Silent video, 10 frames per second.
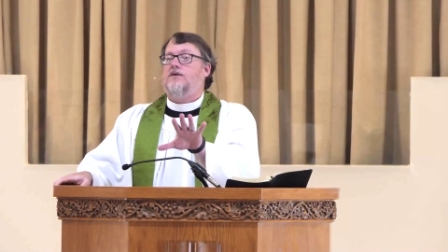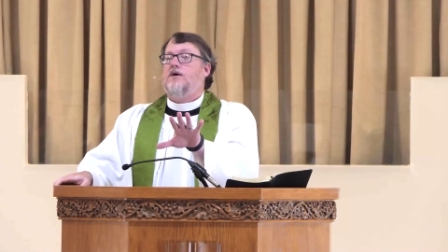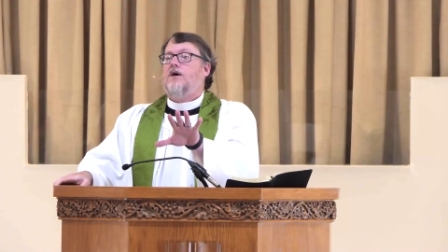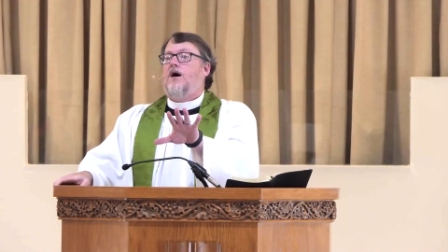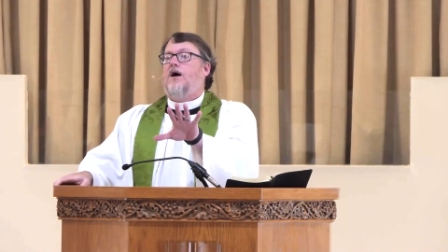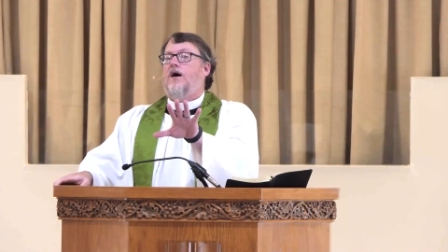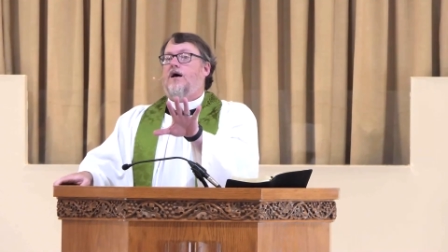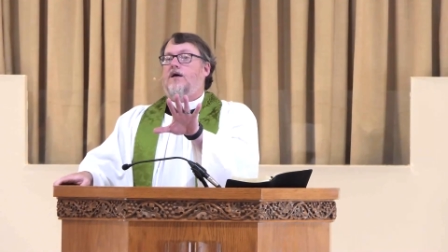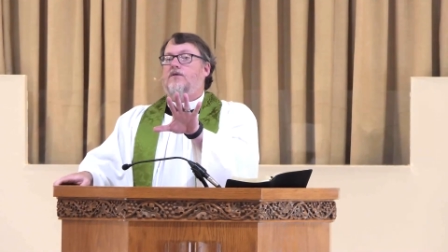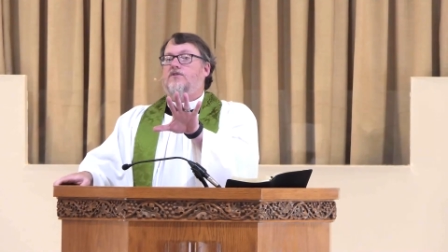uh,
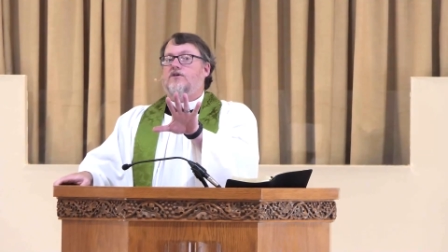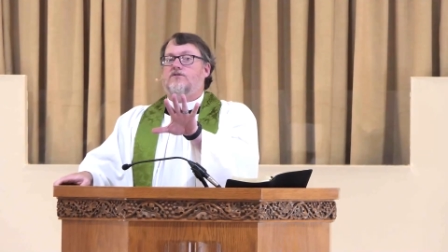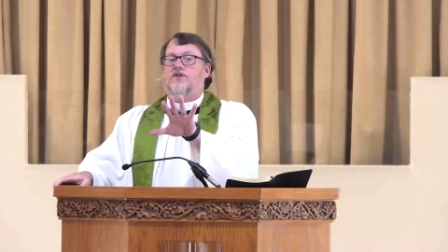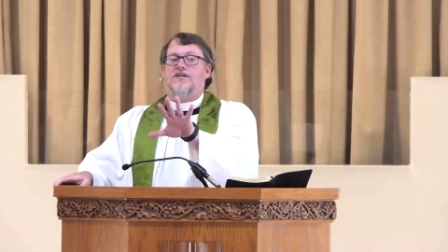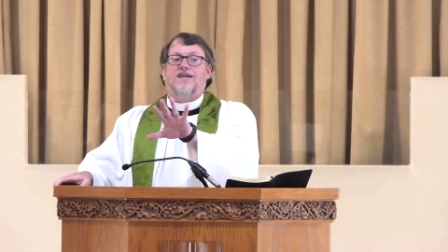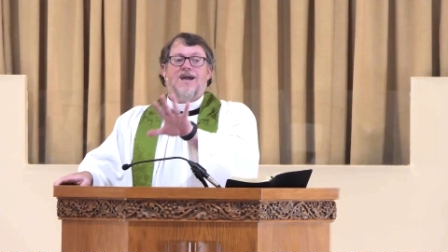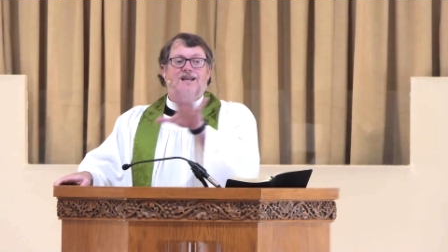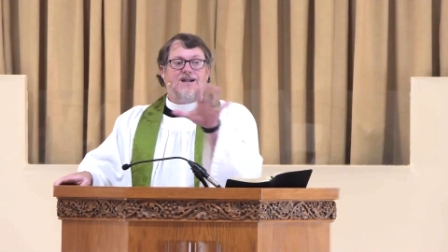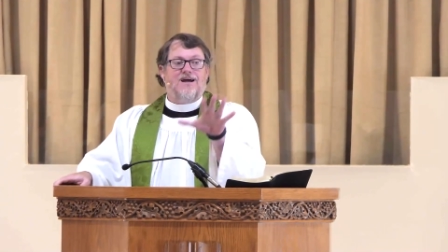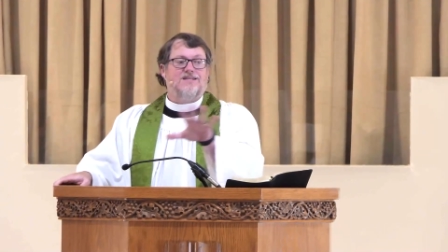the, the
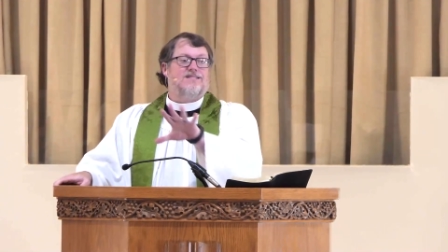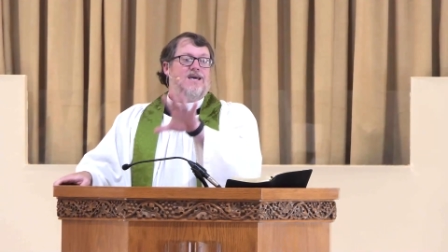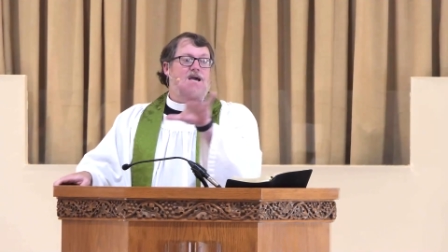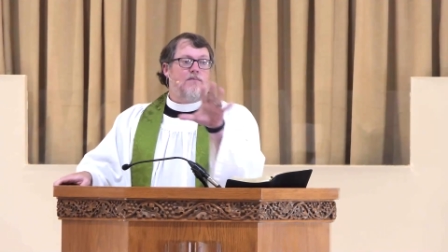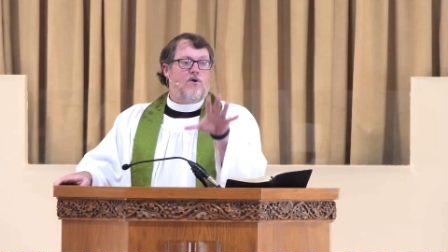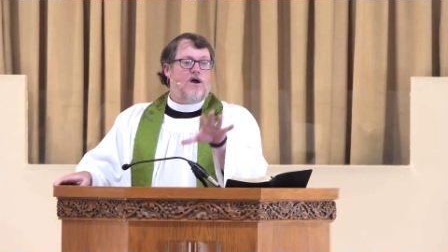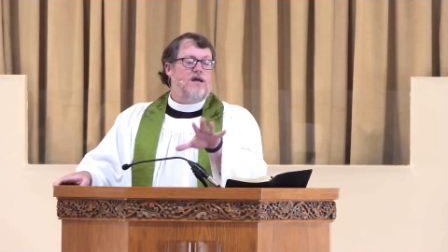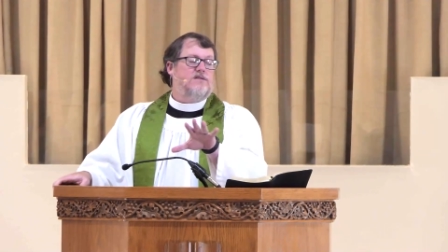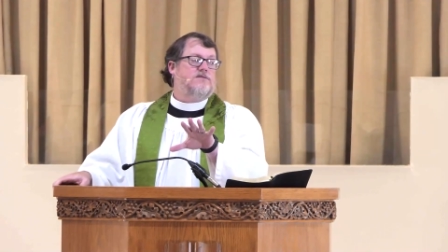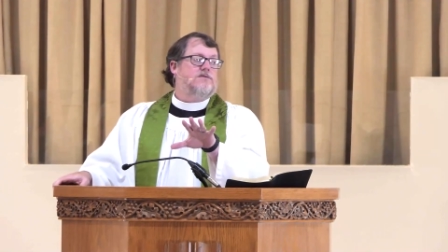Canaanites, the
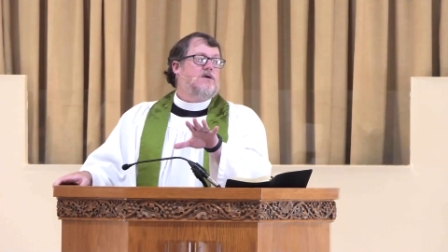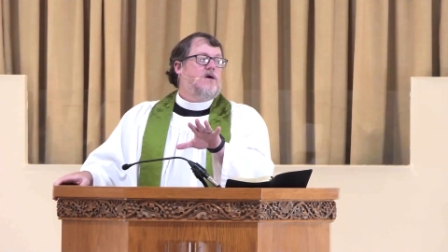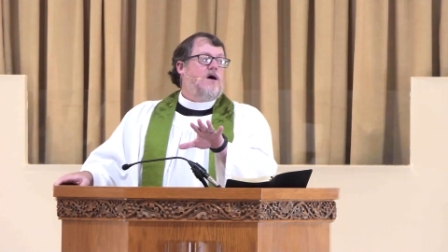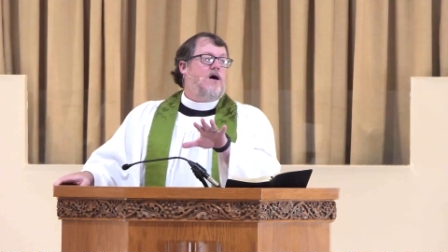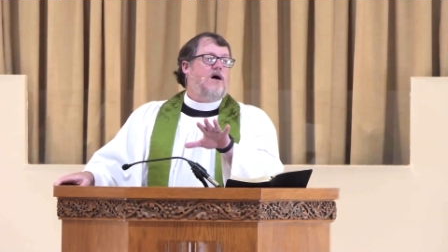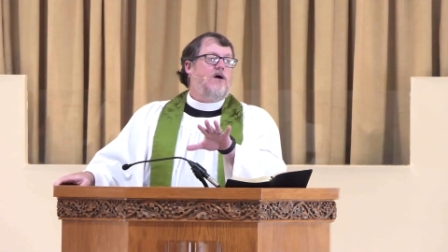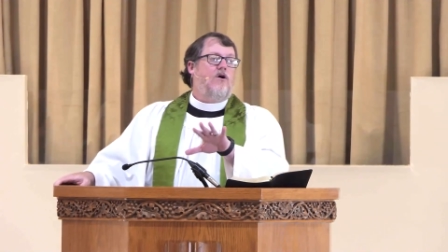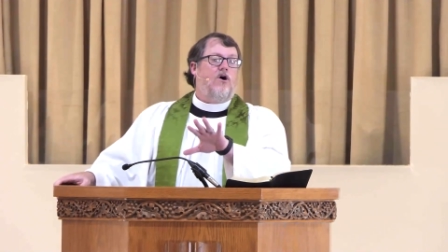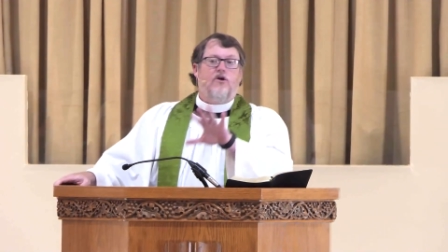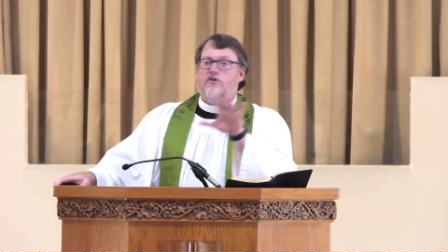Amorites, uh,
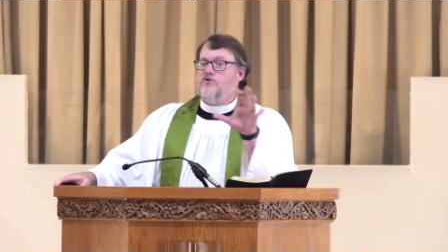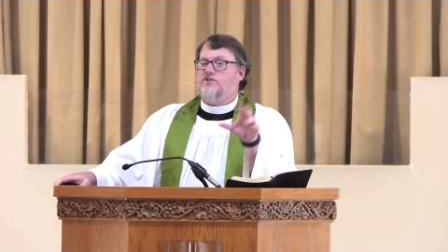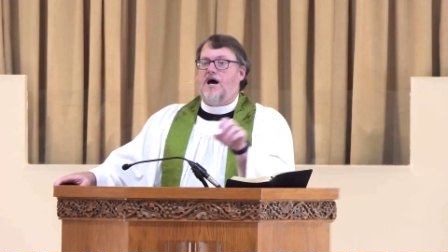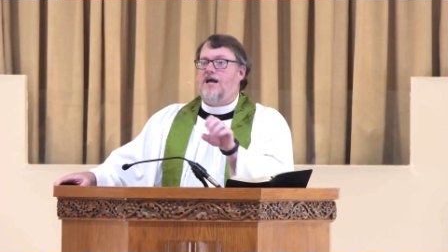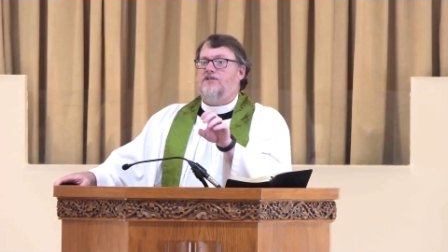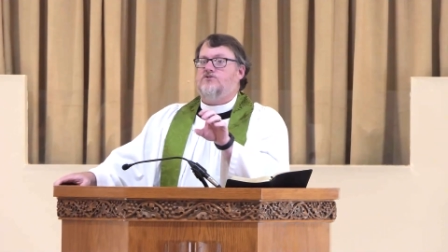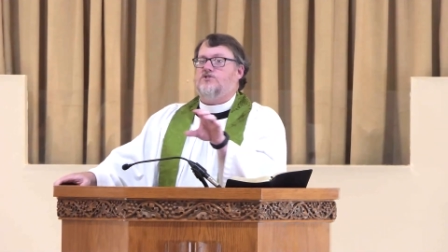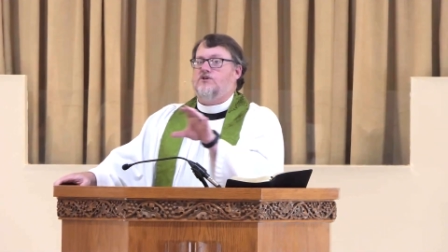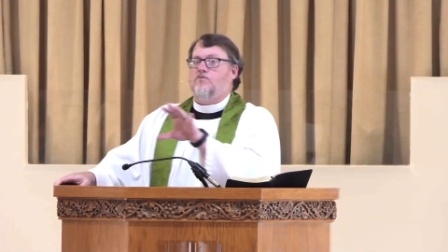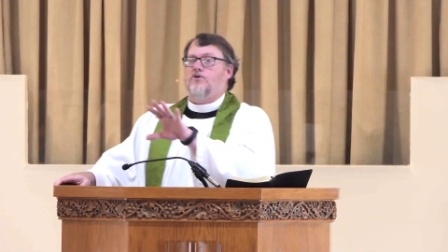all those ites
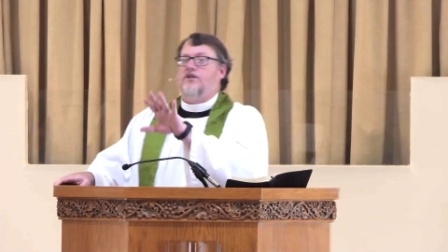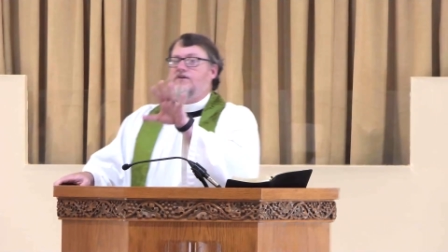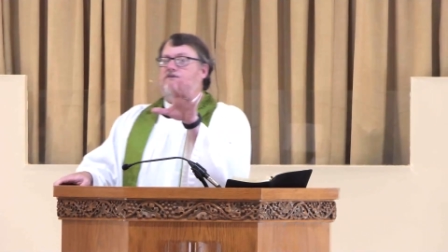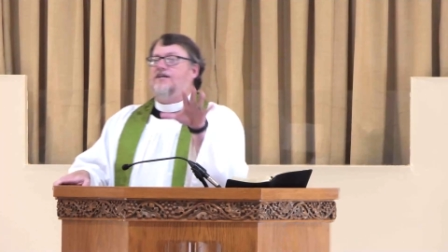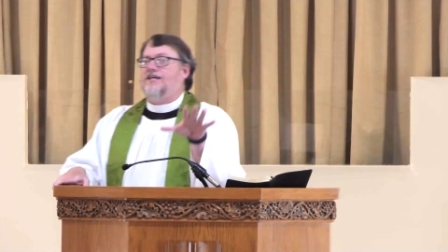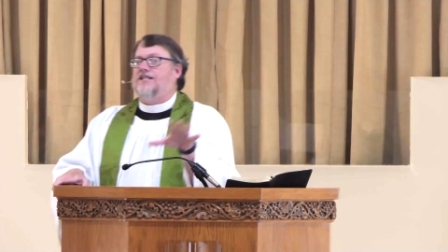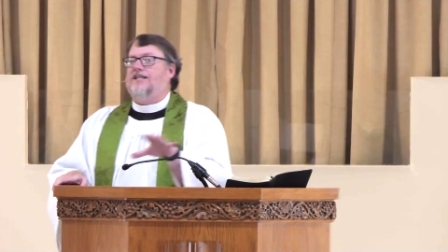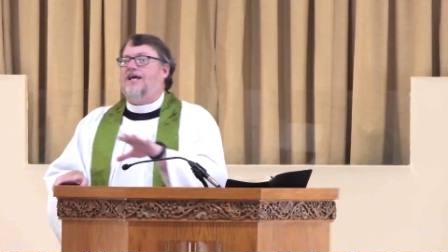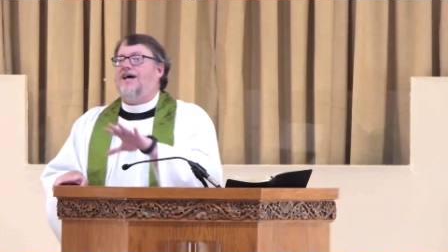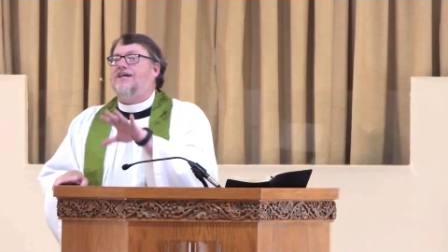that were living in the
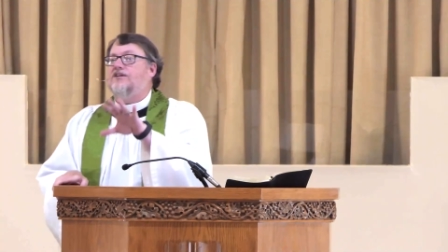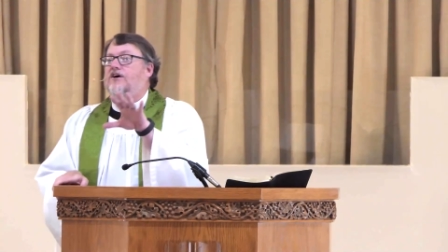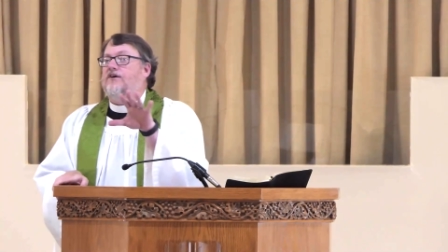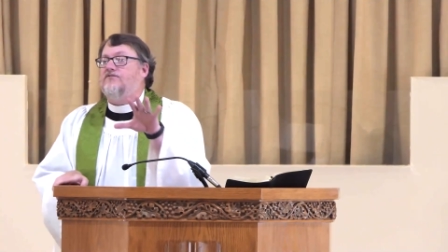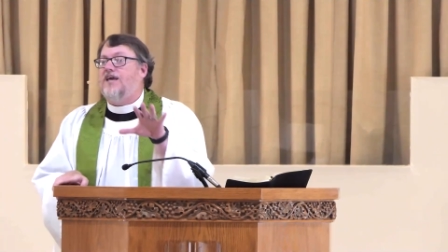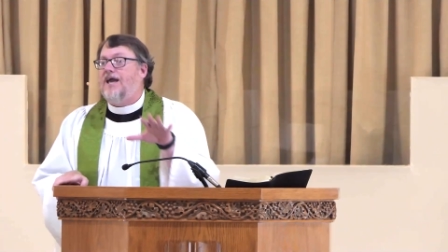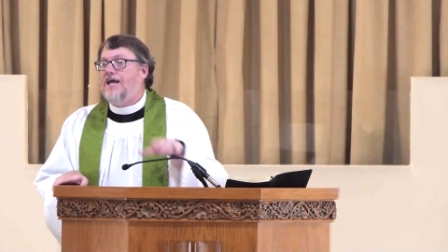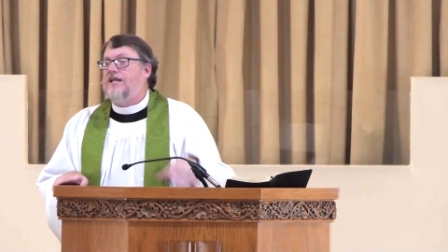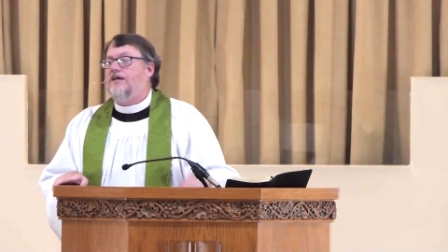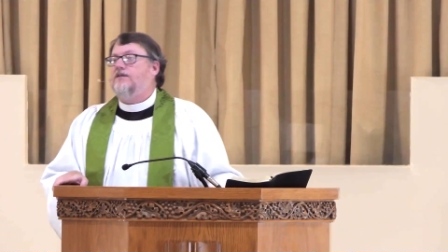land of
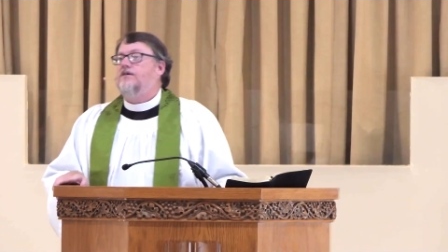Canaan.